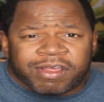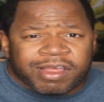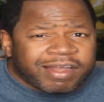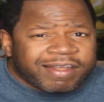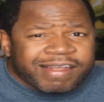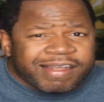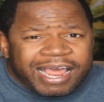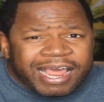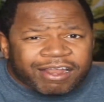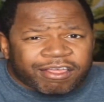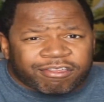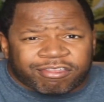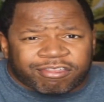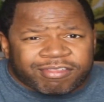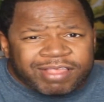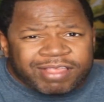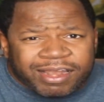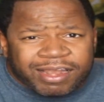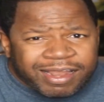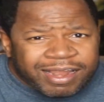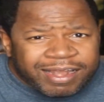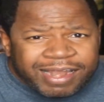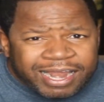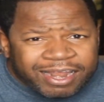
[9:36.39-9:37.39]
not a
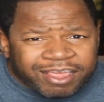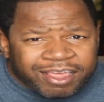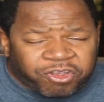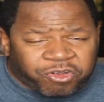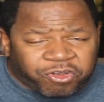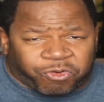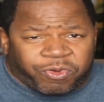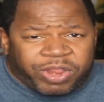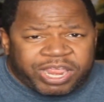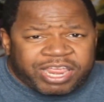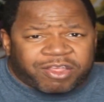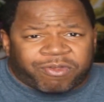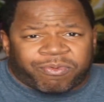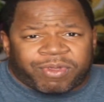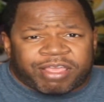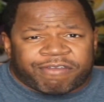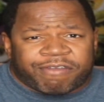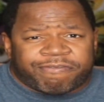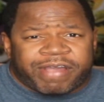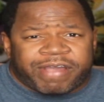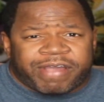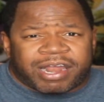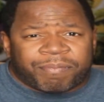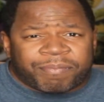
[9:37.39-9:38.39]
not, not a great great
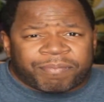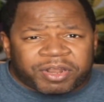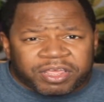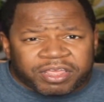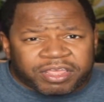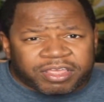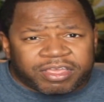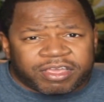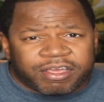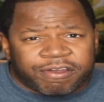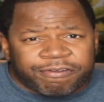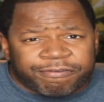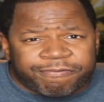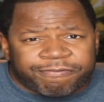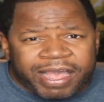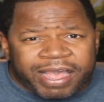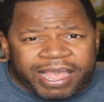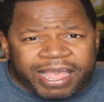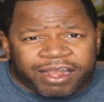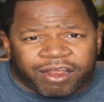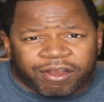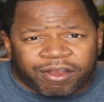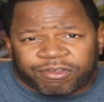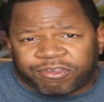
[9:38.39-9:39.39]
fighter, but a good
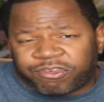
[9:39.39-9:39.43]
fighter,